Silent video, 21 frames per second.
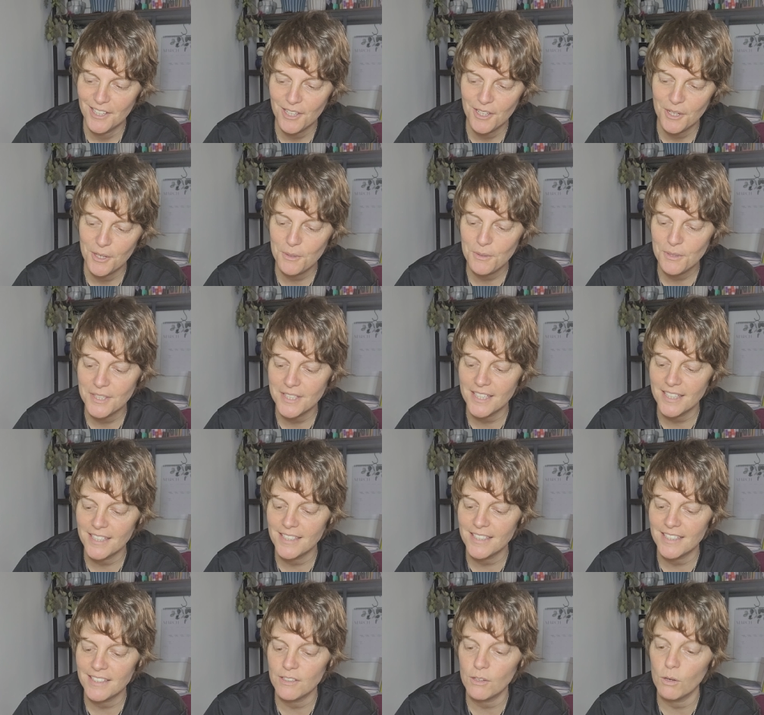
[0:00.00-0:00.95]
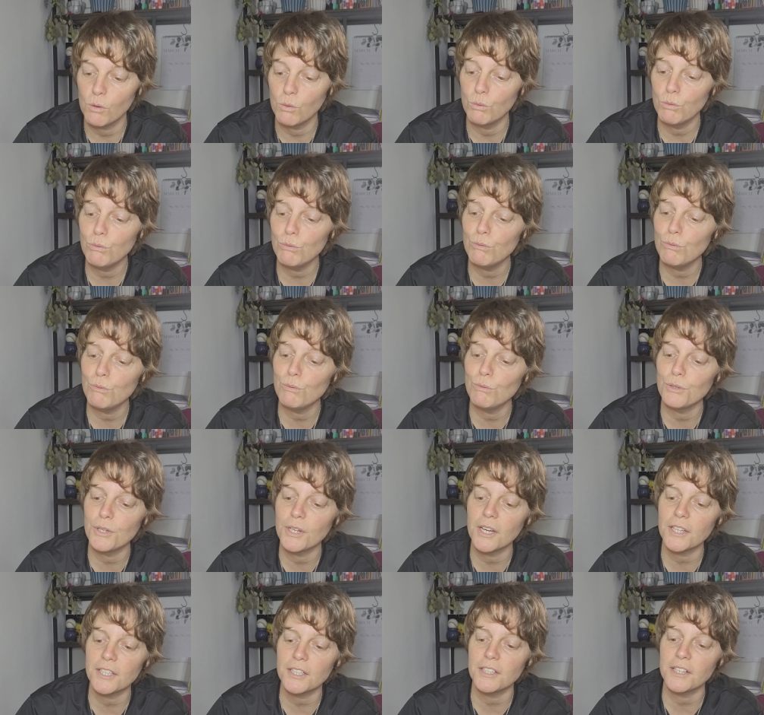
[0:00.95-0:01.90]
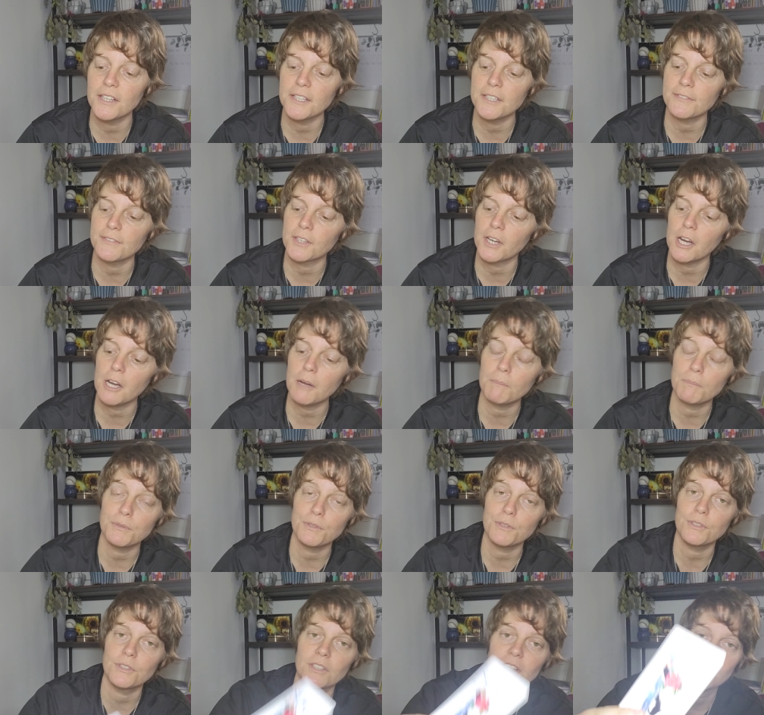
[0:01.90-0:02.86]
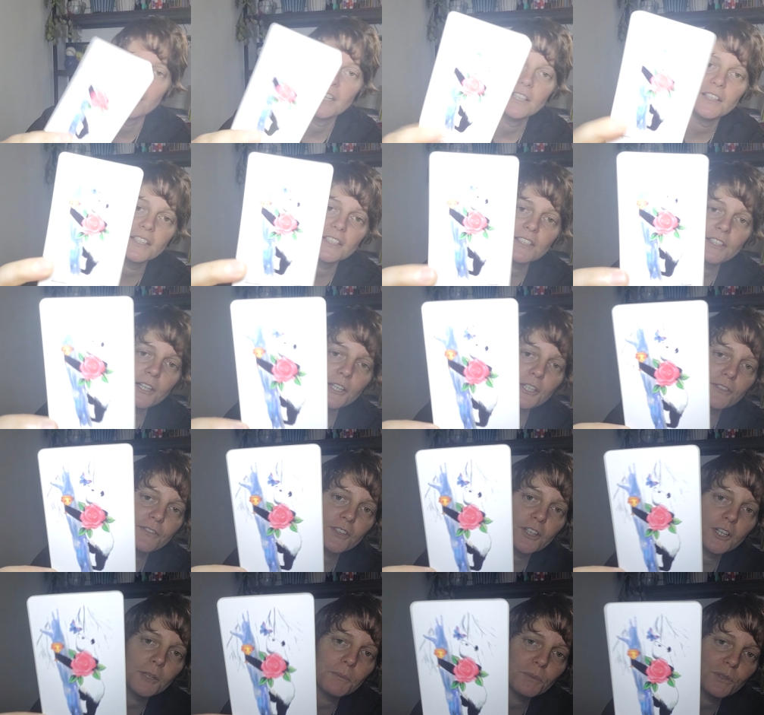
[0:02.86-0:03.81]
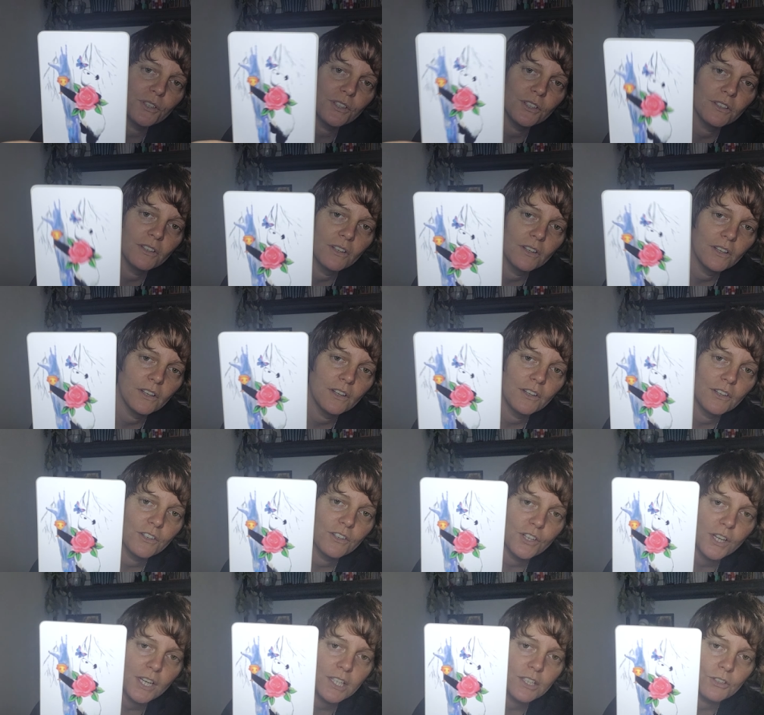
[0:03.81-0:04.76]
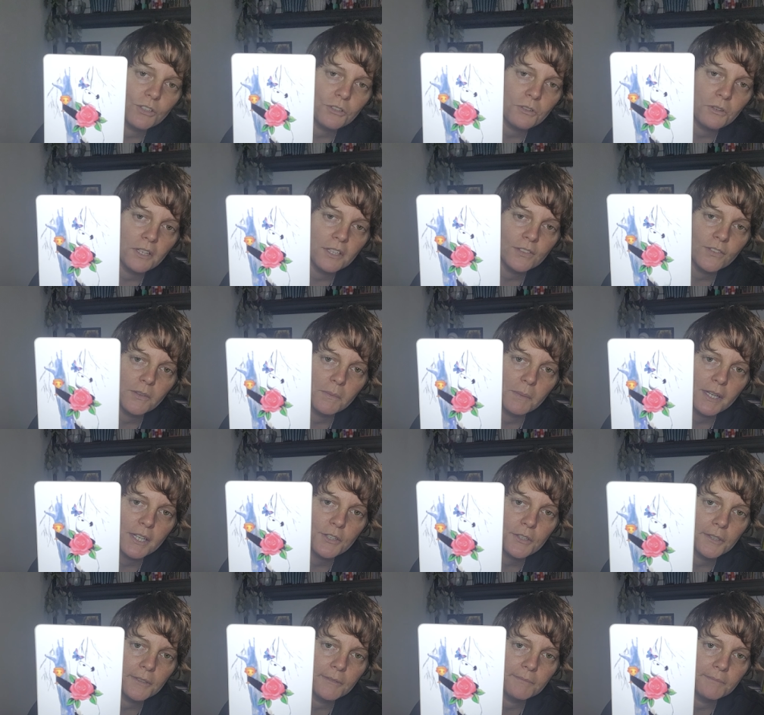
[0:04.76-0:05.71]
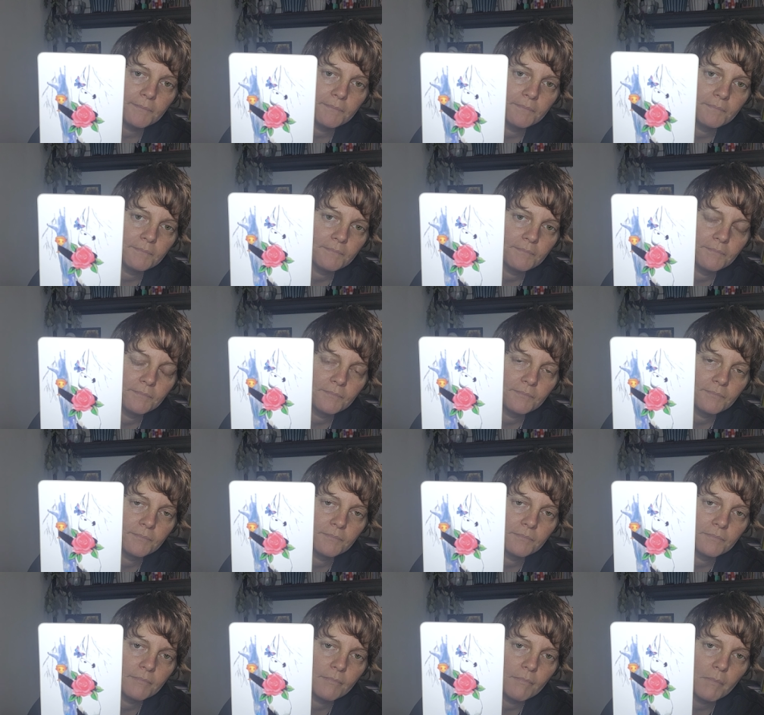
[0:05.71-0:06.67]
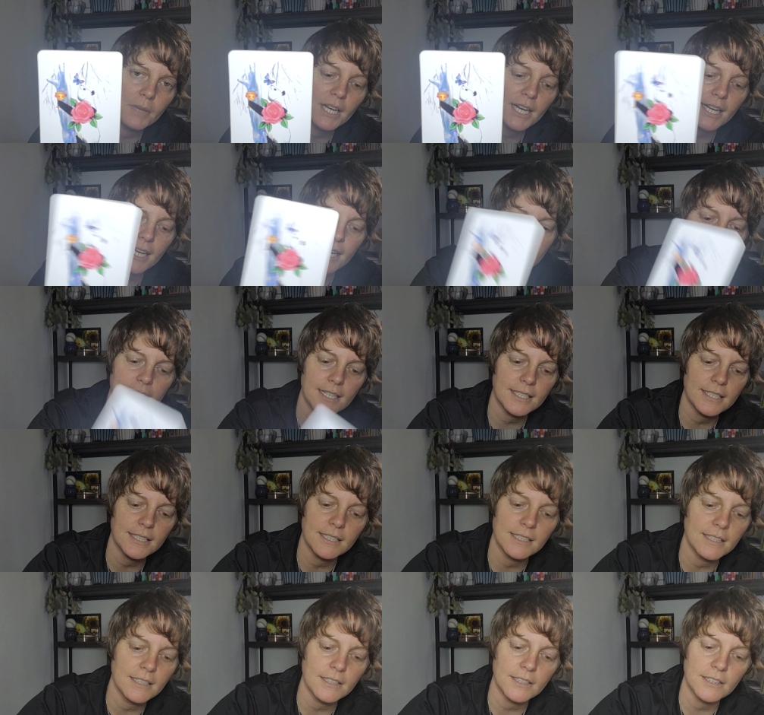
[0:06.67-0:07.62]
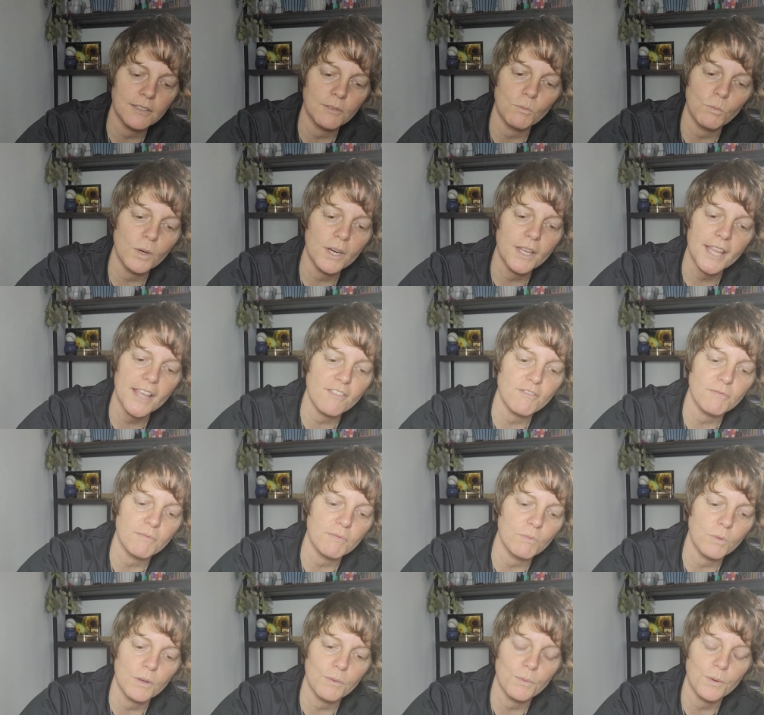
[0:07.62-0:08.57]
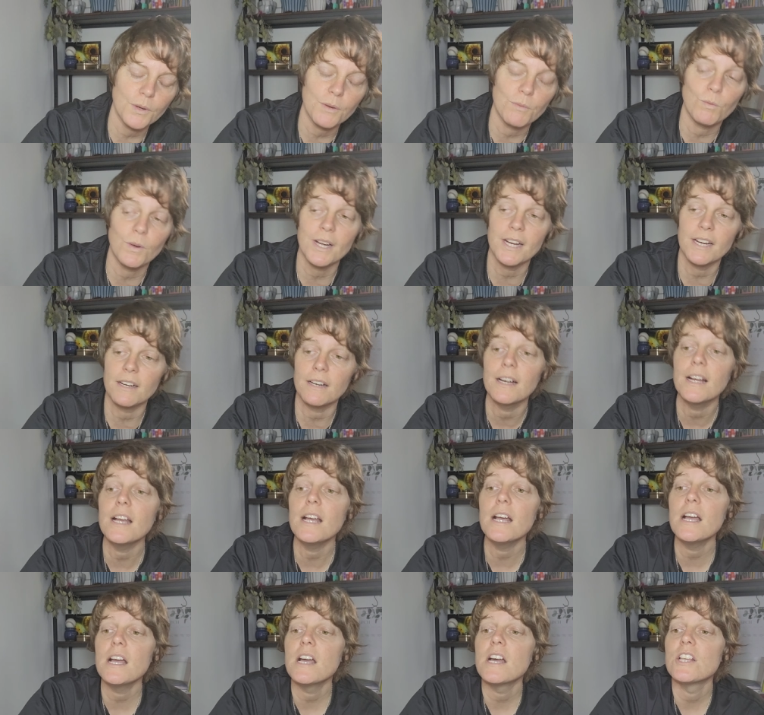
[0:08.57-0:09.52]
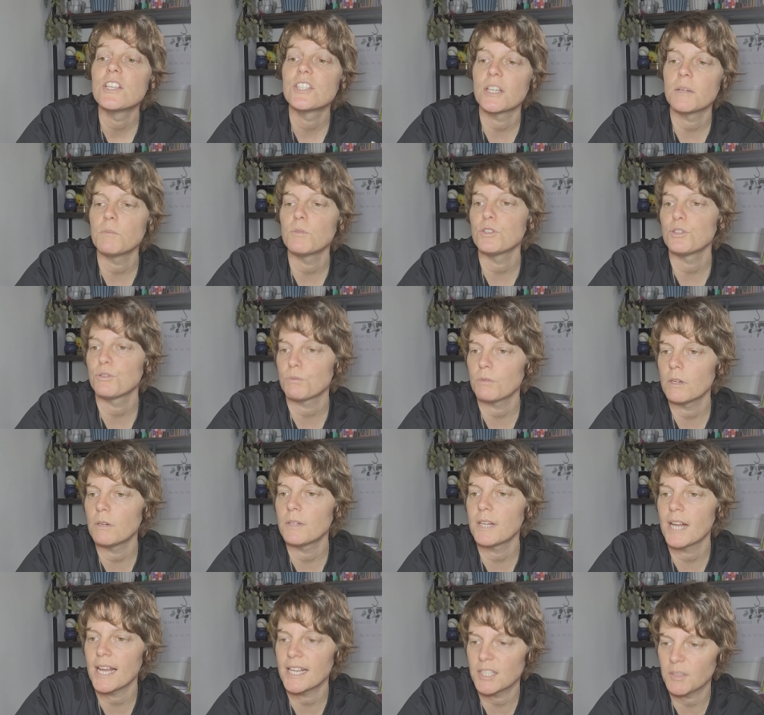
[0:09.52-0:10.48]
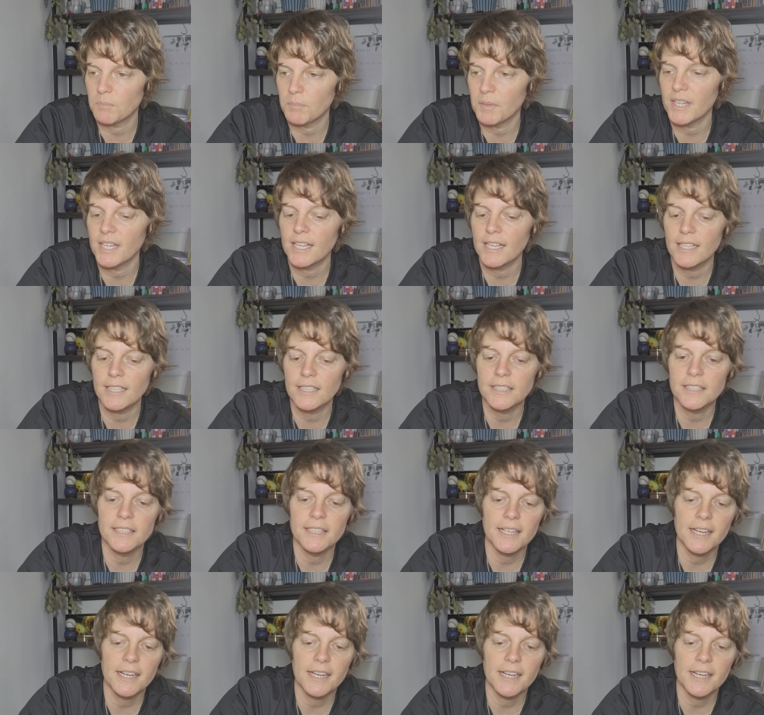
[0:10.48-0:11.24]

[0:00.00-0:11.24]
Who's sending? Ooh, you got a Knight of Cups. This Knight of Cups chases transformation, meaning it doesn't uh, where they where, where, someone's road has been.